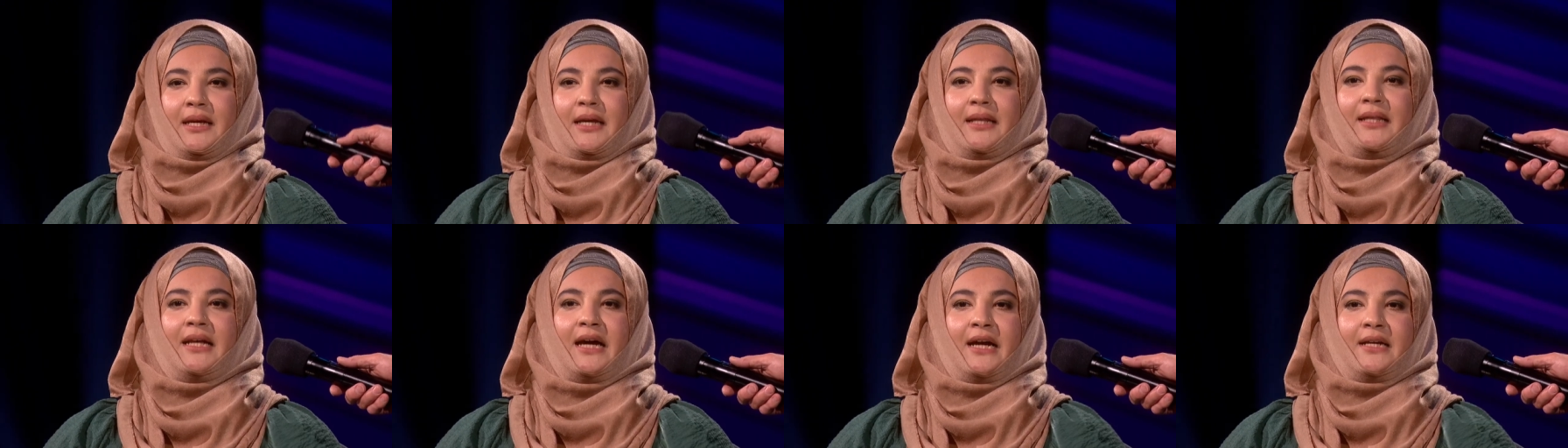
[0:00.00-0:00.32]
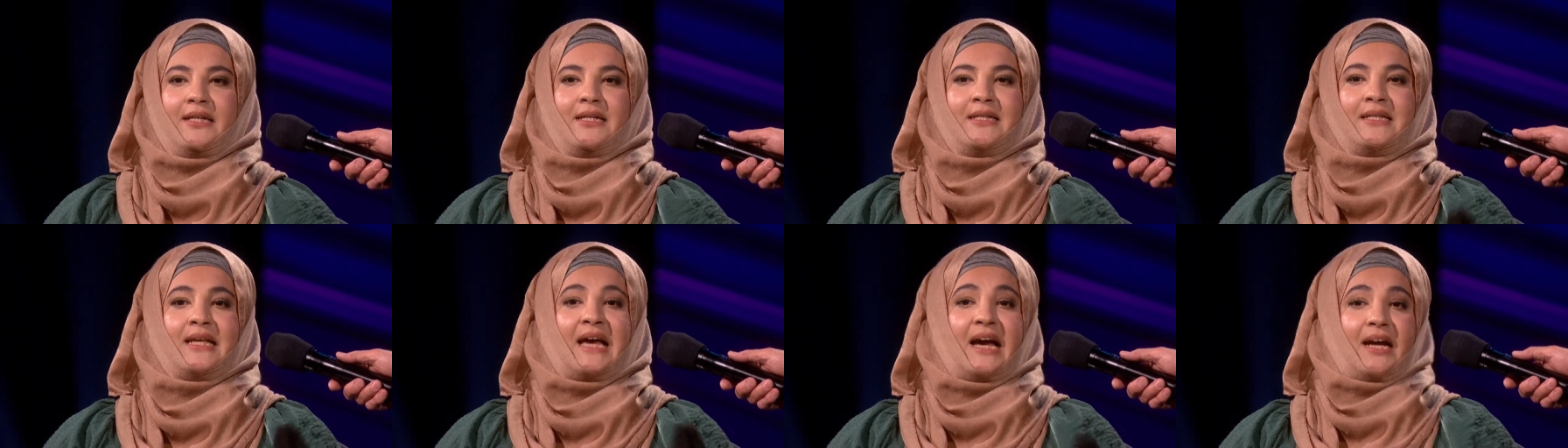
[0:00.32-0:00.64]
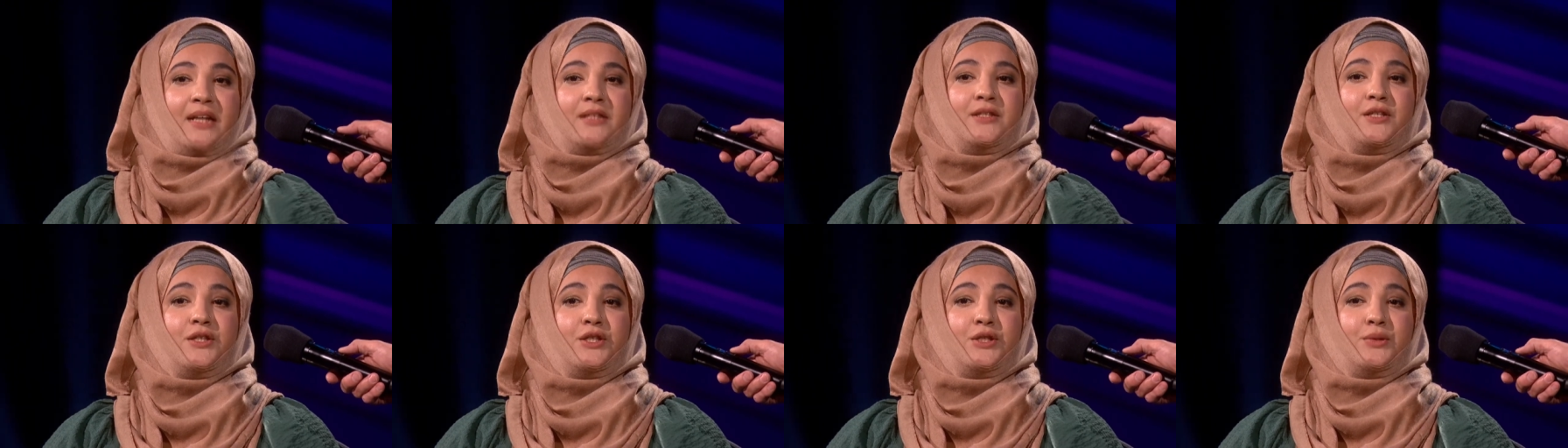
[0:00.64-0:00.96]
and that is
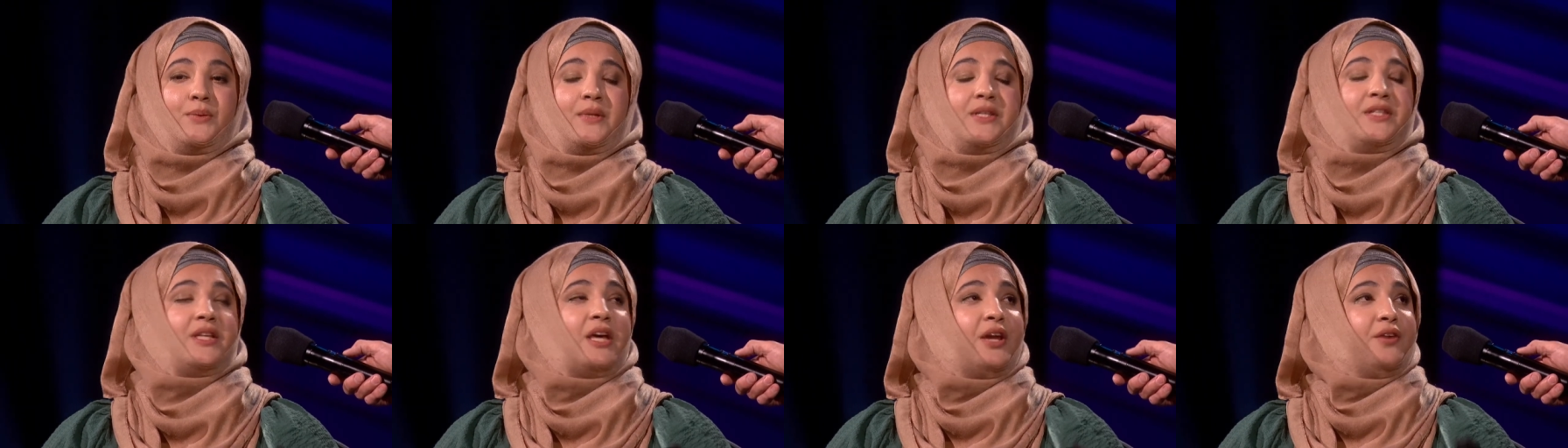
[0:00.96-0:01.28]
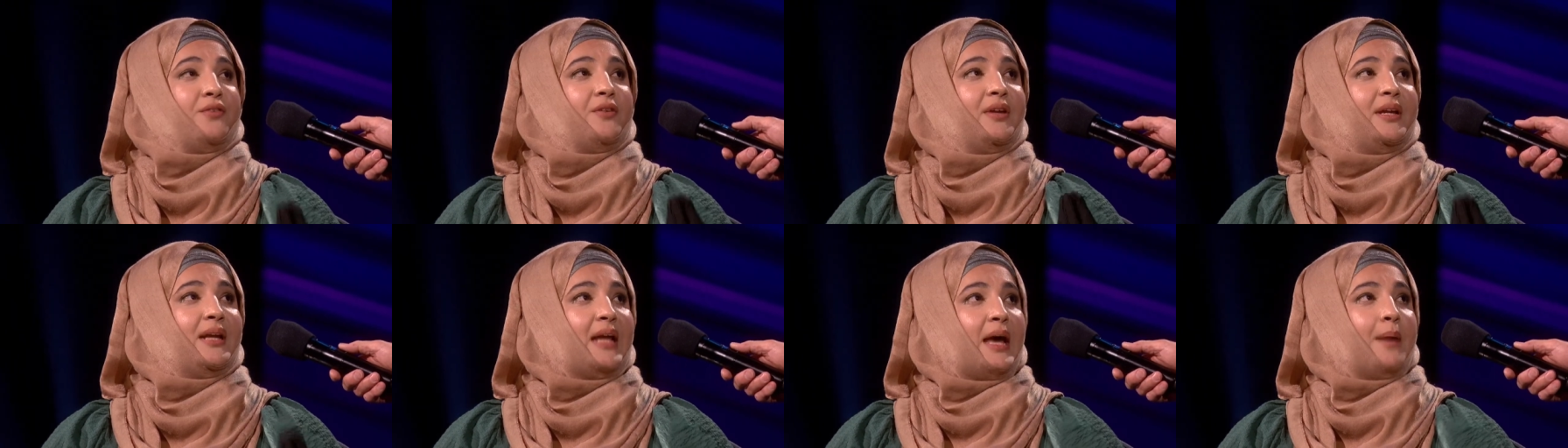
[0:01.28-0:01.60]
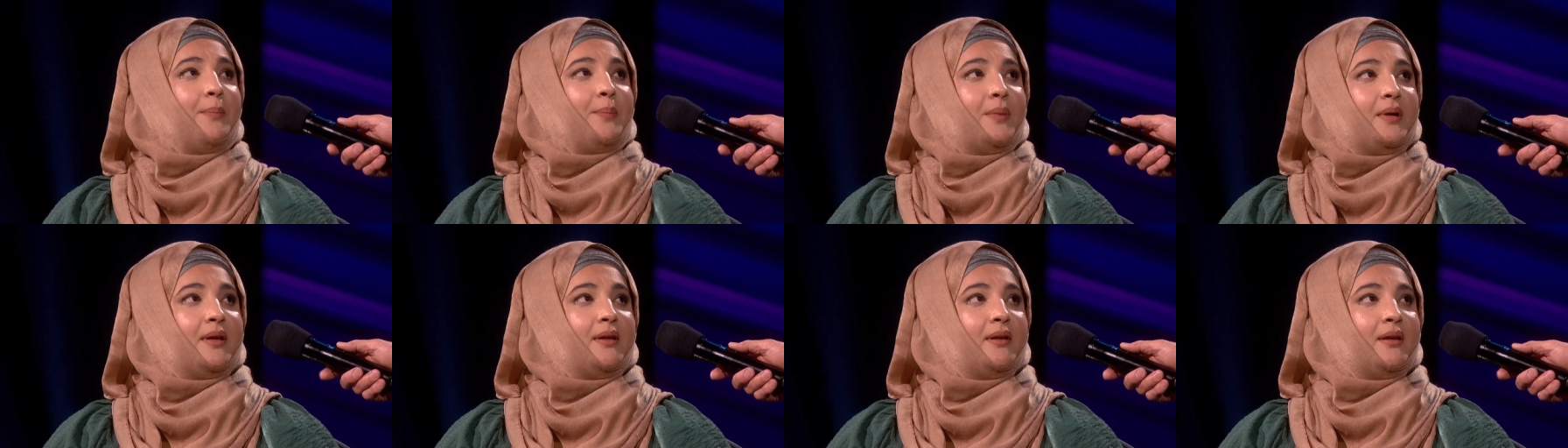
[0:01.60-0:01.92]
access to a sanitary
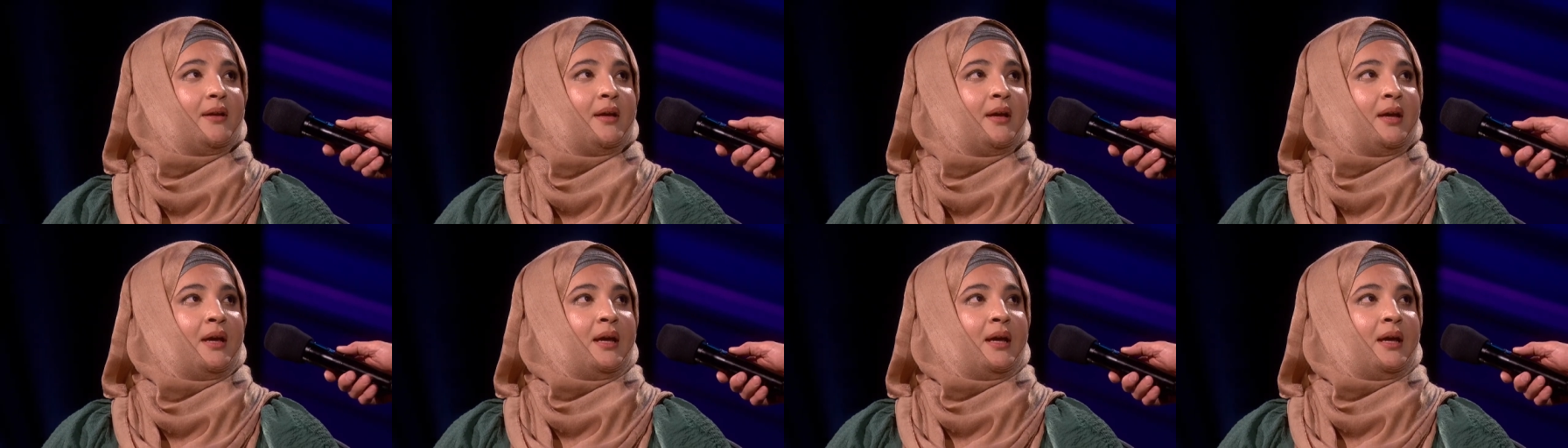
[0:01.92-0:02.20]
napkin.